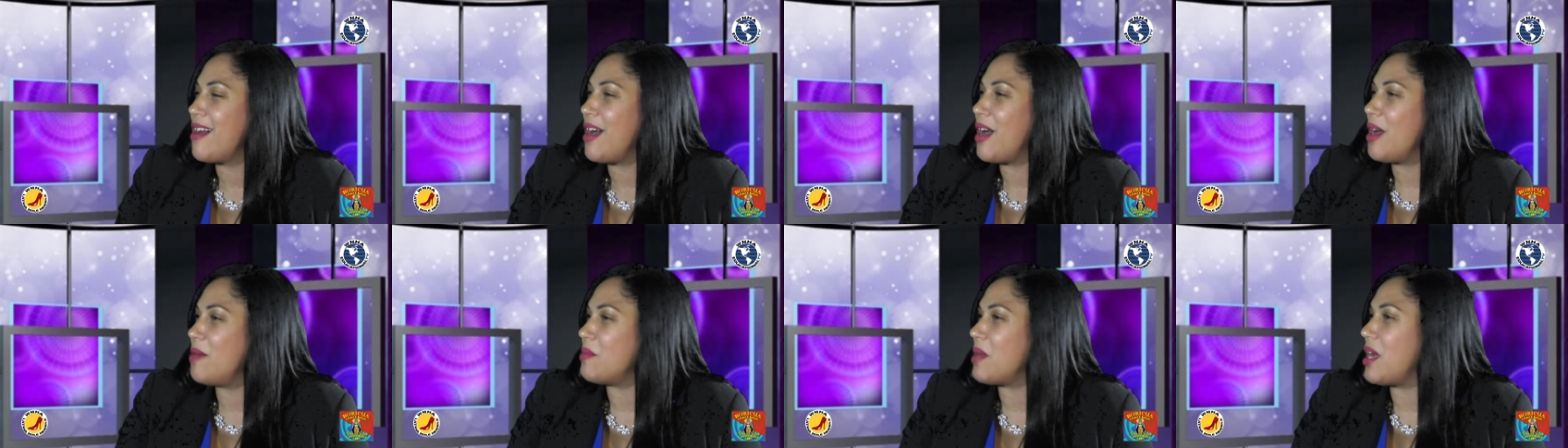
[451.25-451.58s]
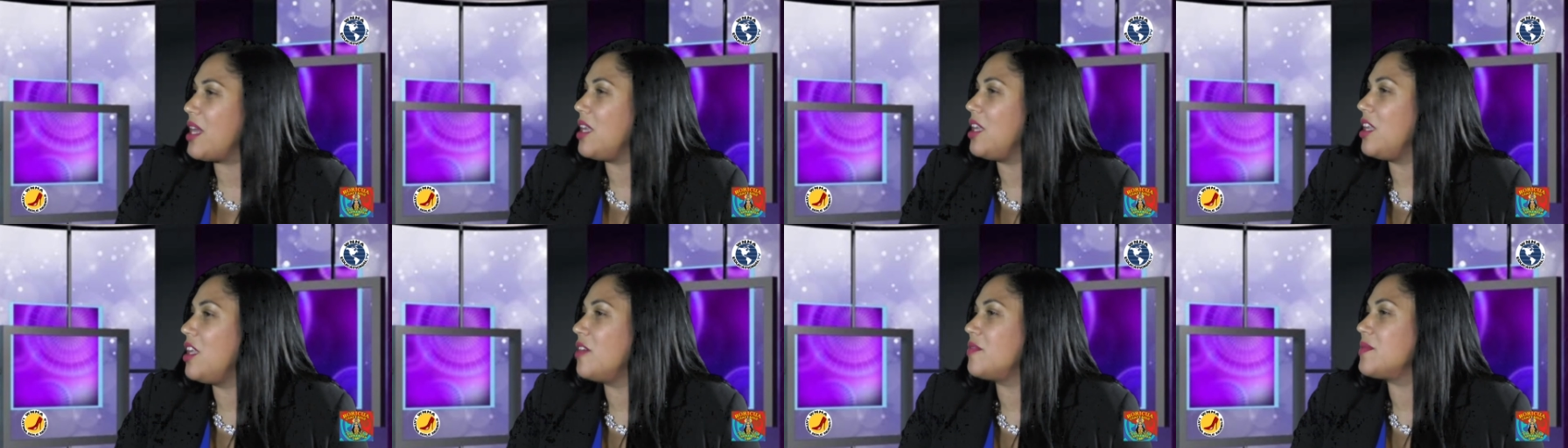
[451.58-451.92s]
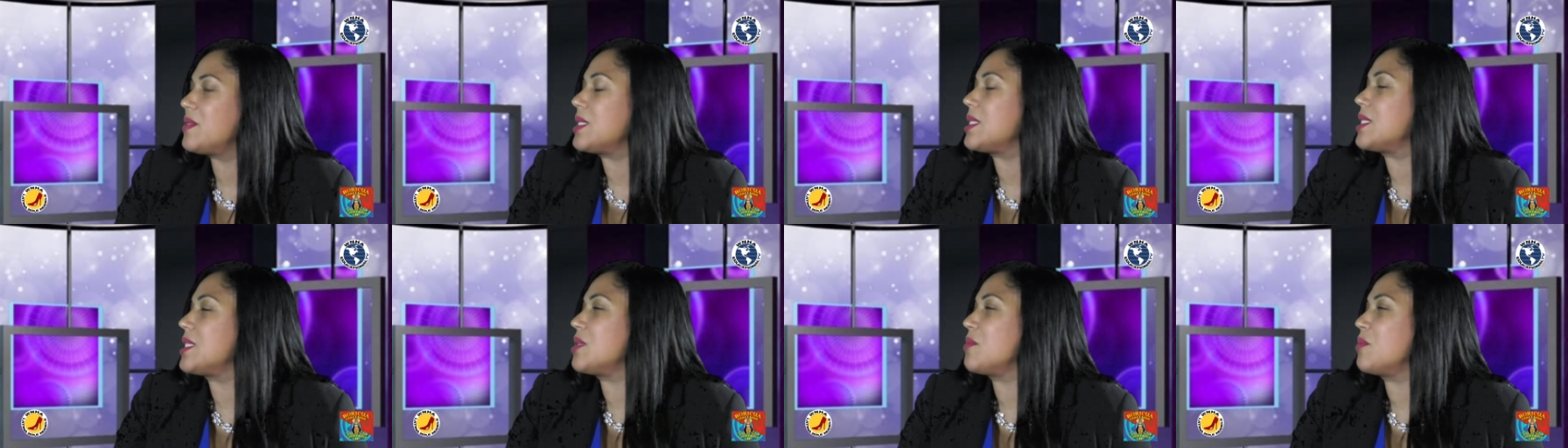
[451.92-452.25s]
Um, I
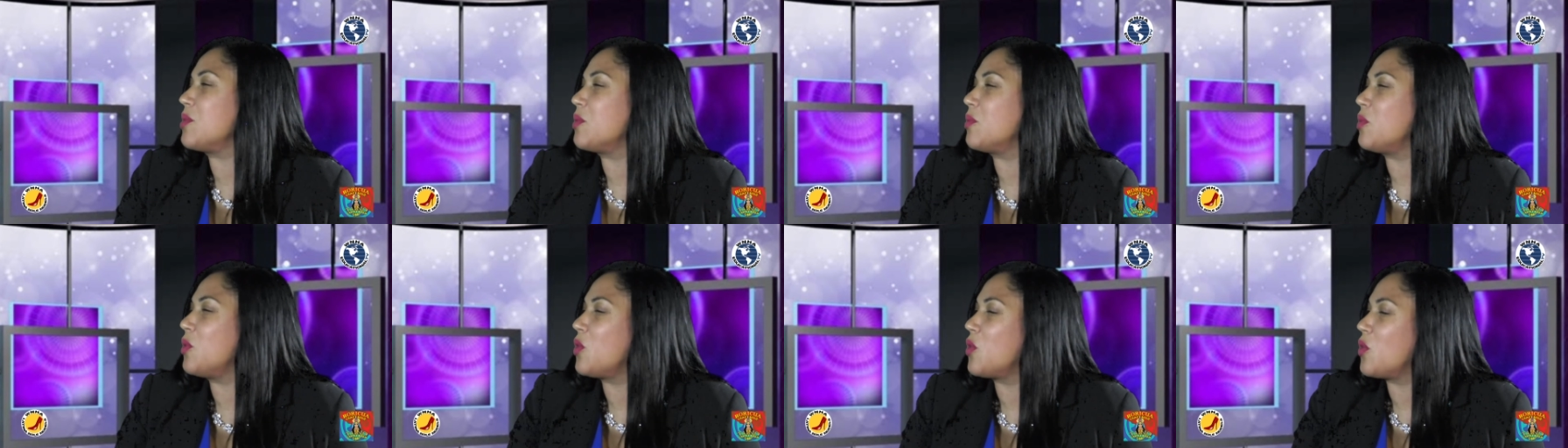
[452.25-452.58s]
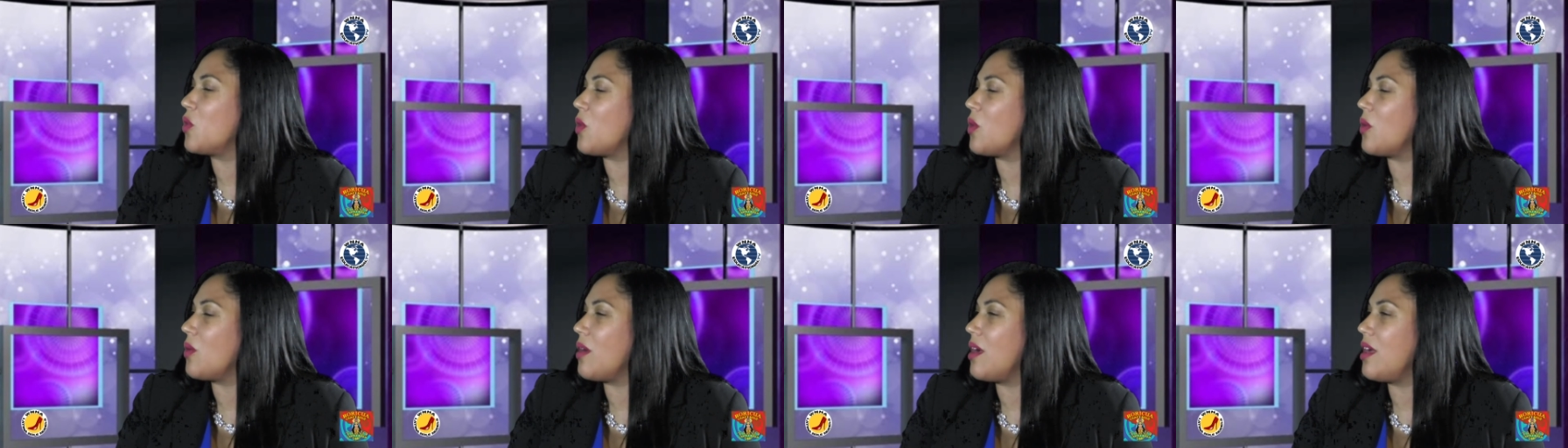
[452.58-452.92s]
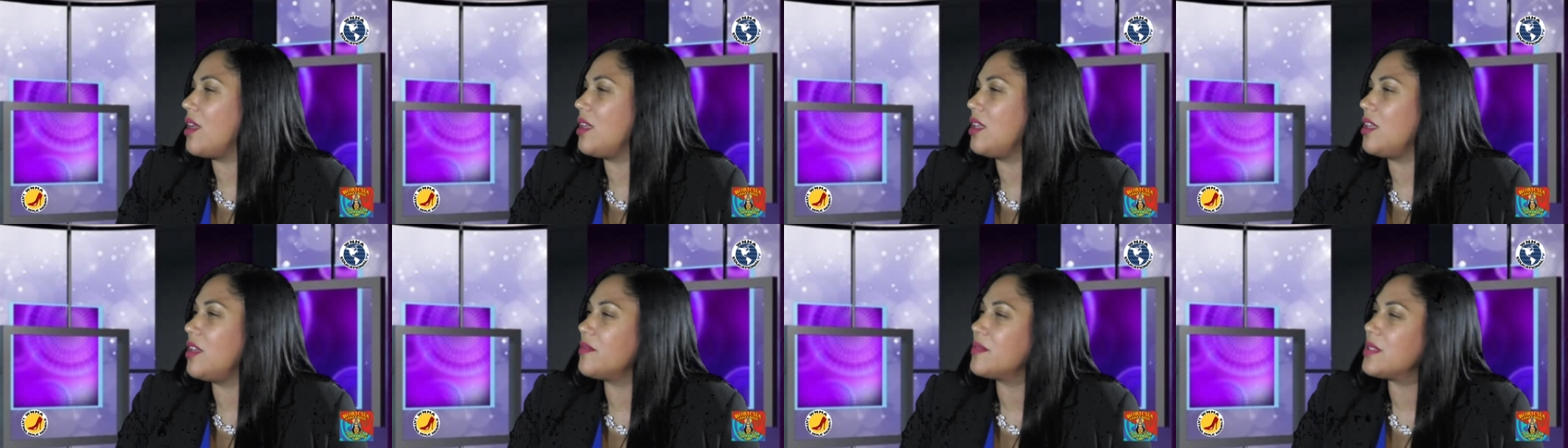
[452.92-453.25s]
love to see people grow.
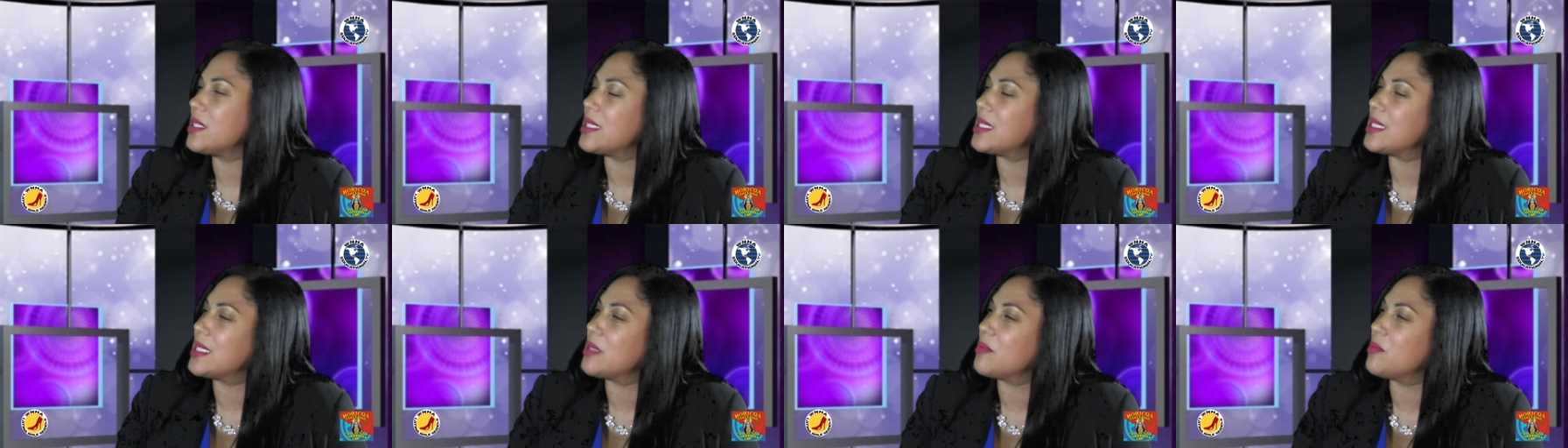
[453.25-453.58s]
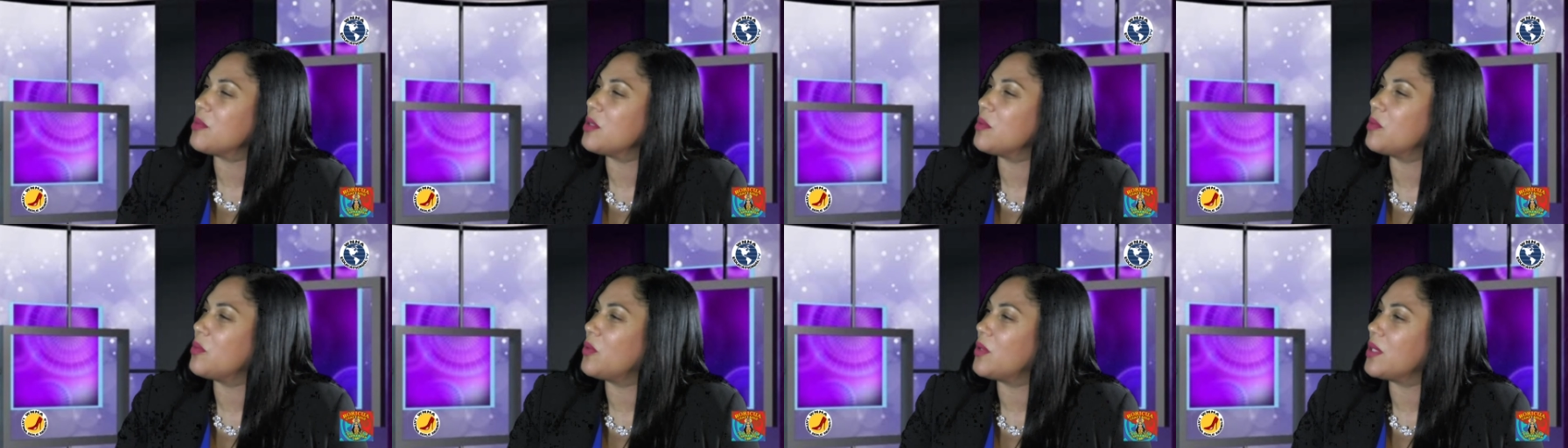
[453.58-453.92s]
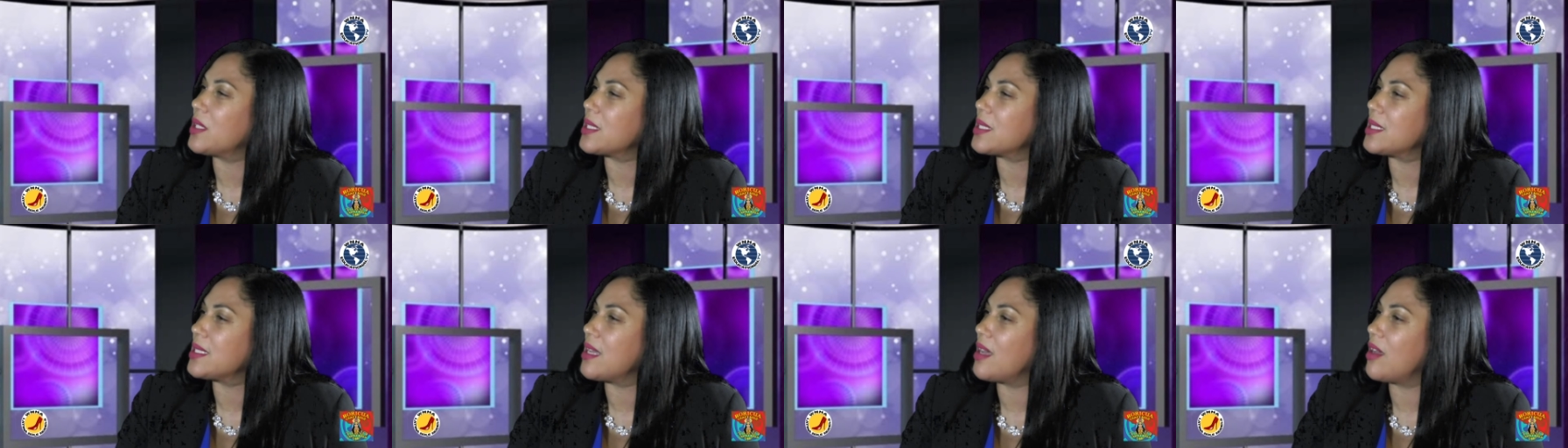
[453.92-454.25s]
I love to see people
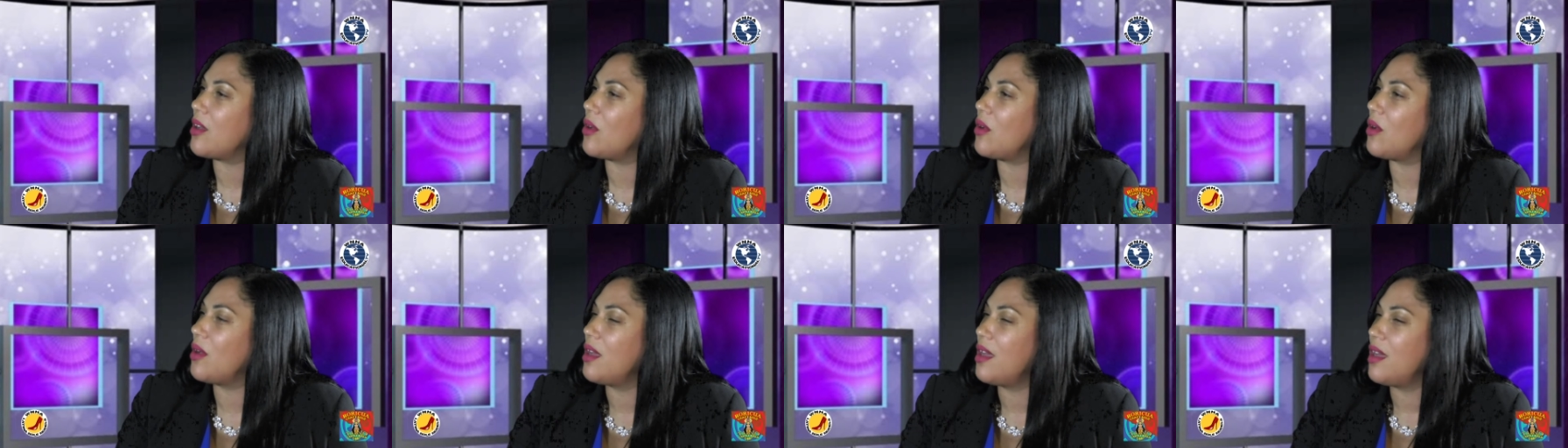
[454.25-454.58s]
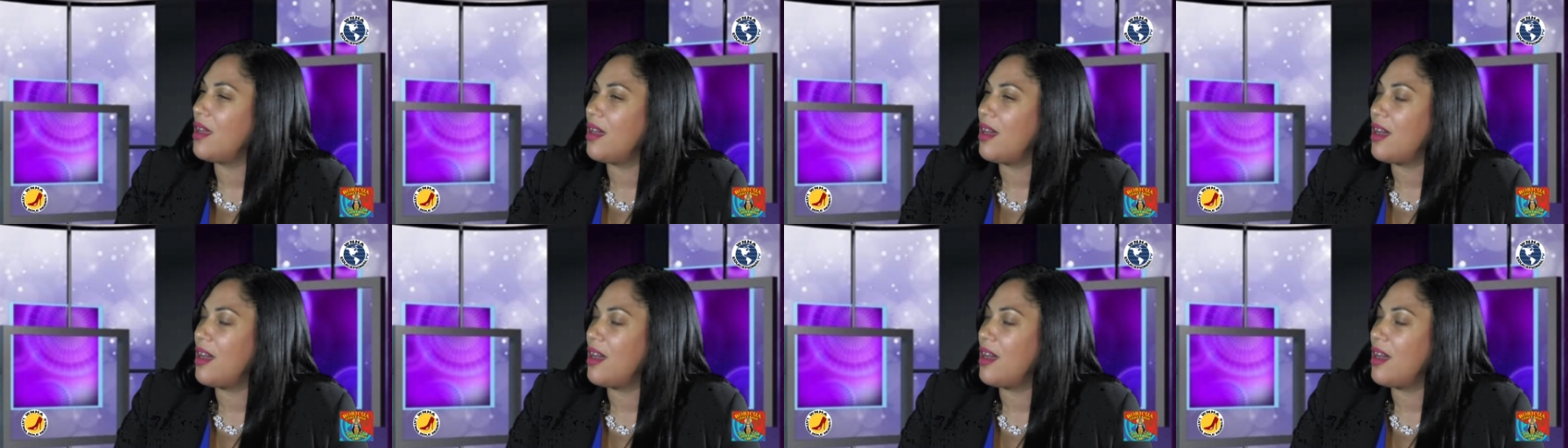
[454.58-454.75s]
excel.